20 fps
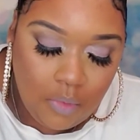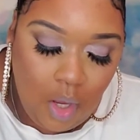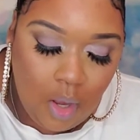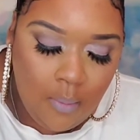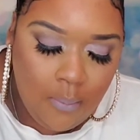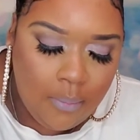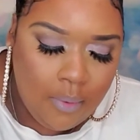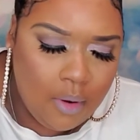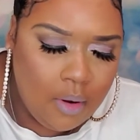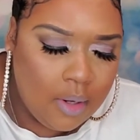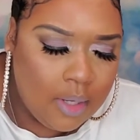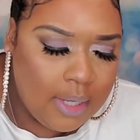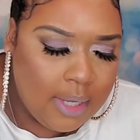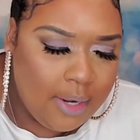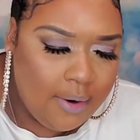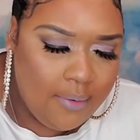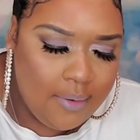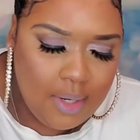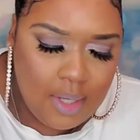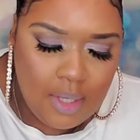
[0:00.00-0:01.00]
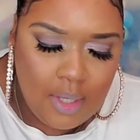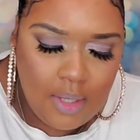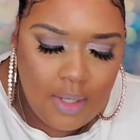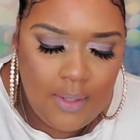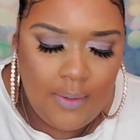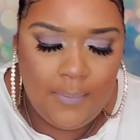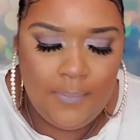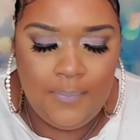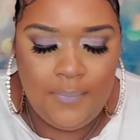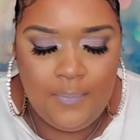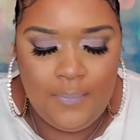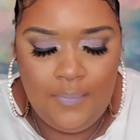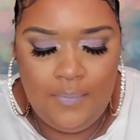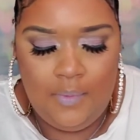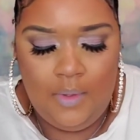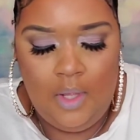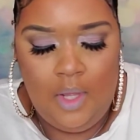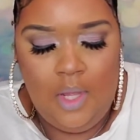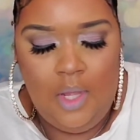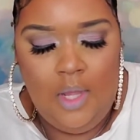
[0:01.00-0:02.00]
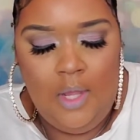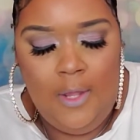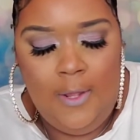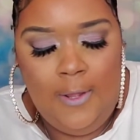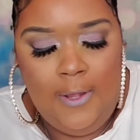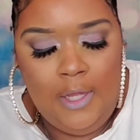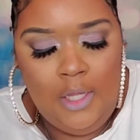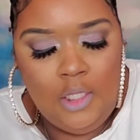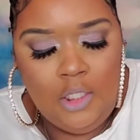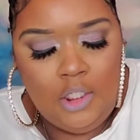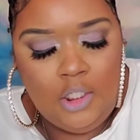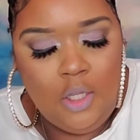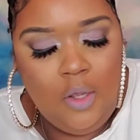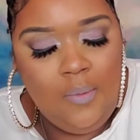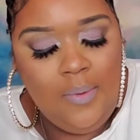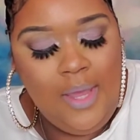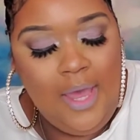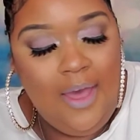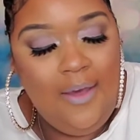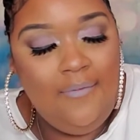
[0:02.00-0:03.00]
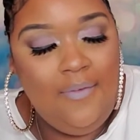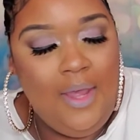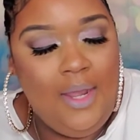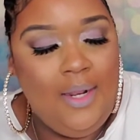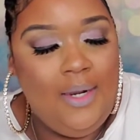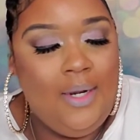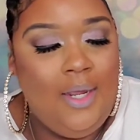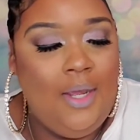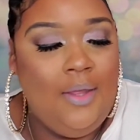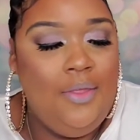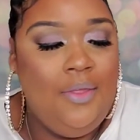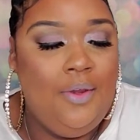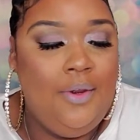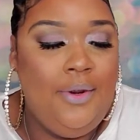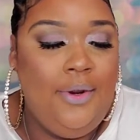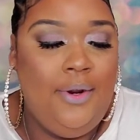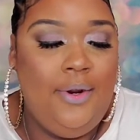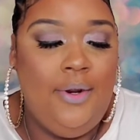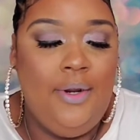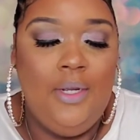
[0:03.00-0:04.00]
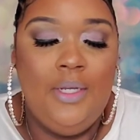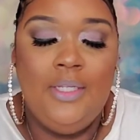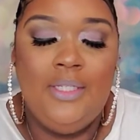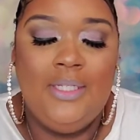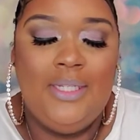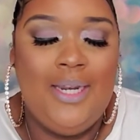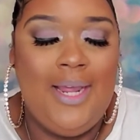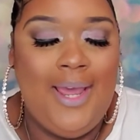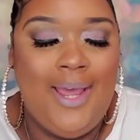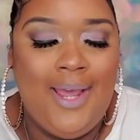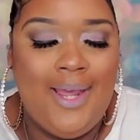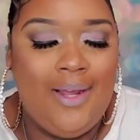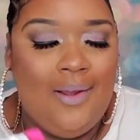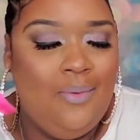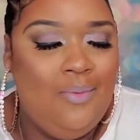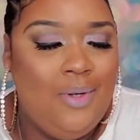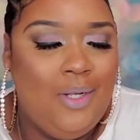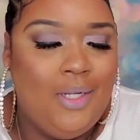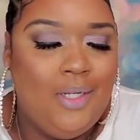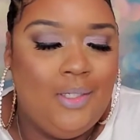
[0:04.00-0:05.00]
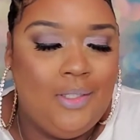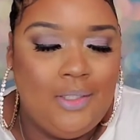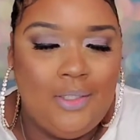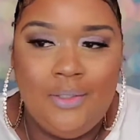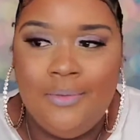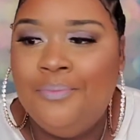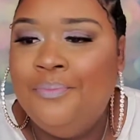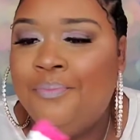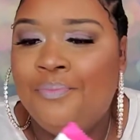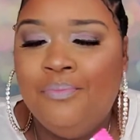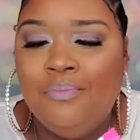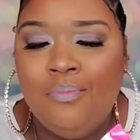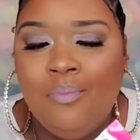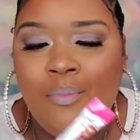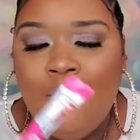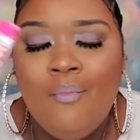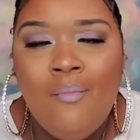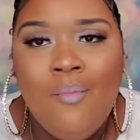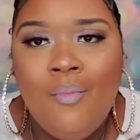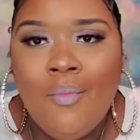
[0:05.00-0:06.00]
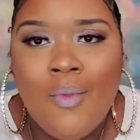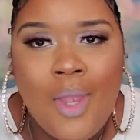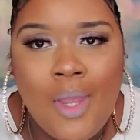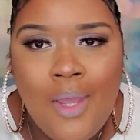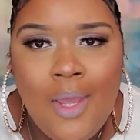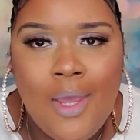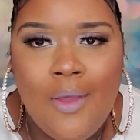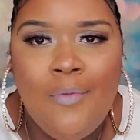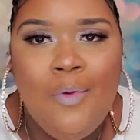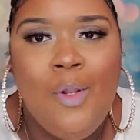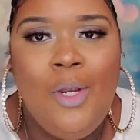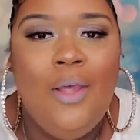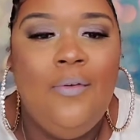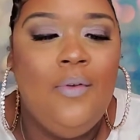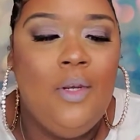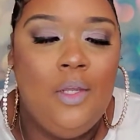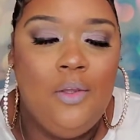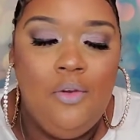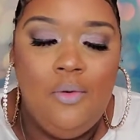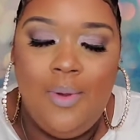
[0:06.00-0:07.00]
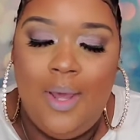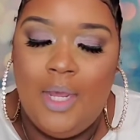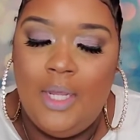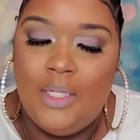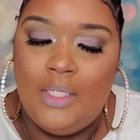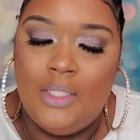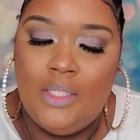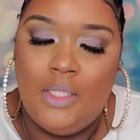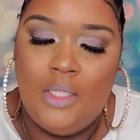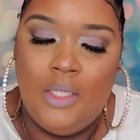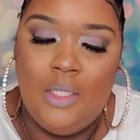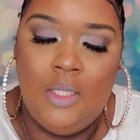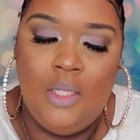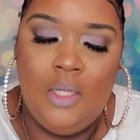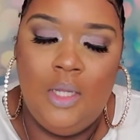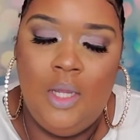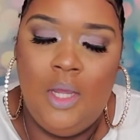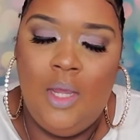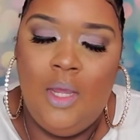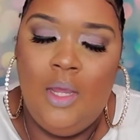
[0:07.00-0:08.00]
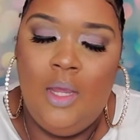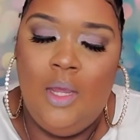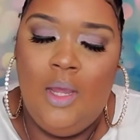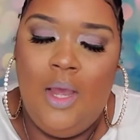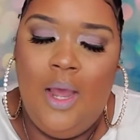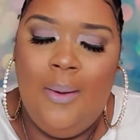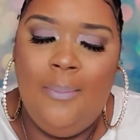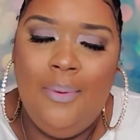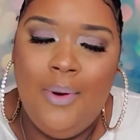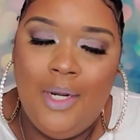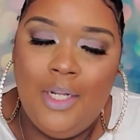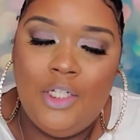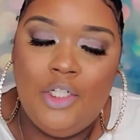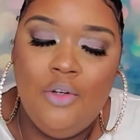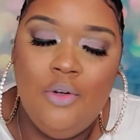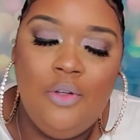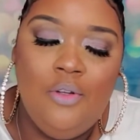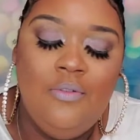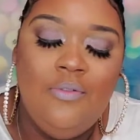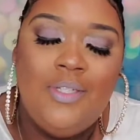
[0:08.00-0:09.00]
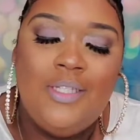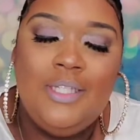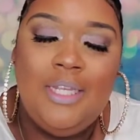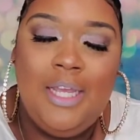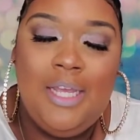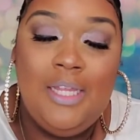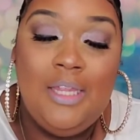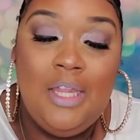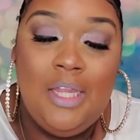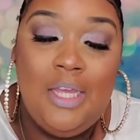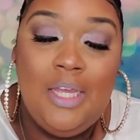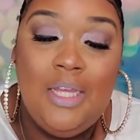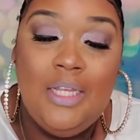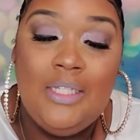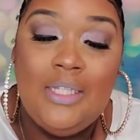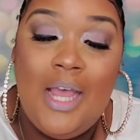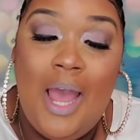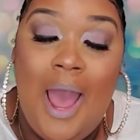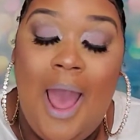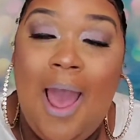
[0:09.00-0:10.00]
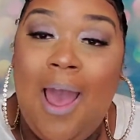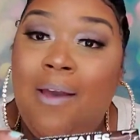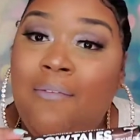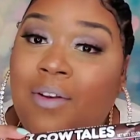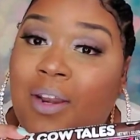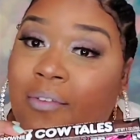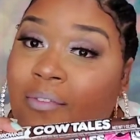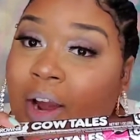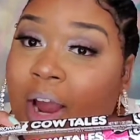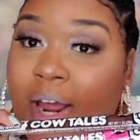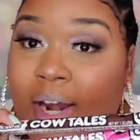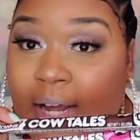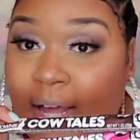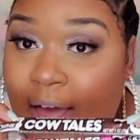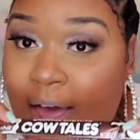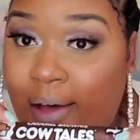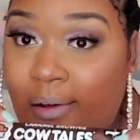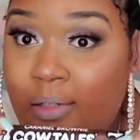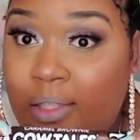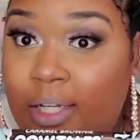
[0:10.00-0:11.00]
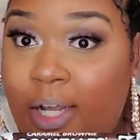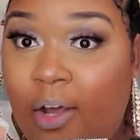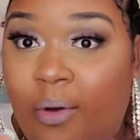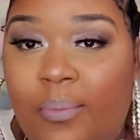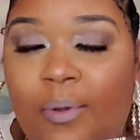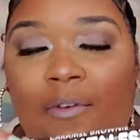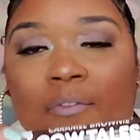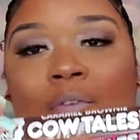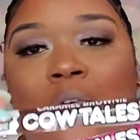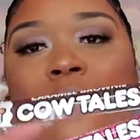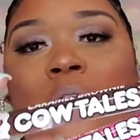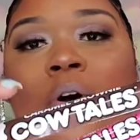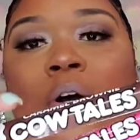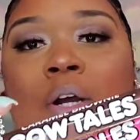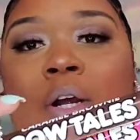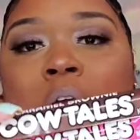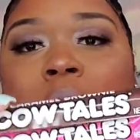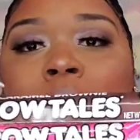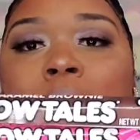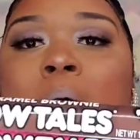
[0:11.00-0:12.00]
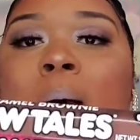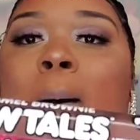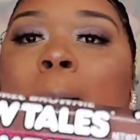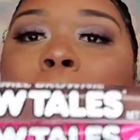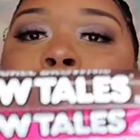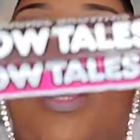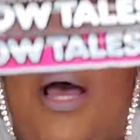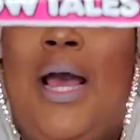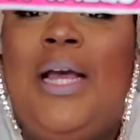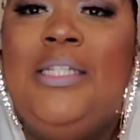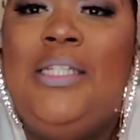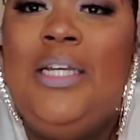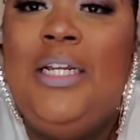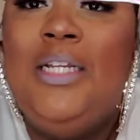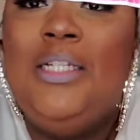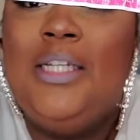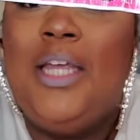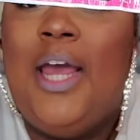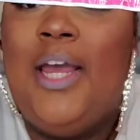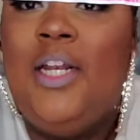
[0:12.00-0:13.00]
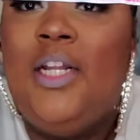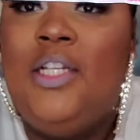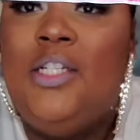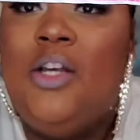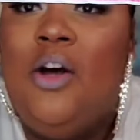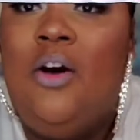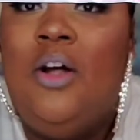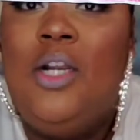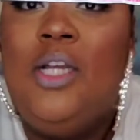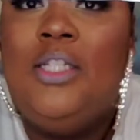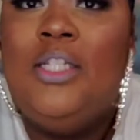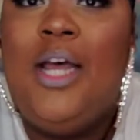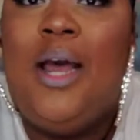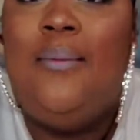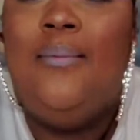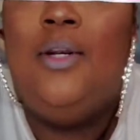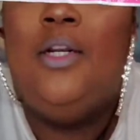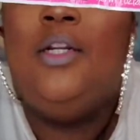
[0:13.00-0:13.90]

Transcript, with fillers: Bulgaria. So we have another snack, which if you live in the US, I'm pretty sure you've seen these. I've never had a cowtail before, but I see these candies all the time in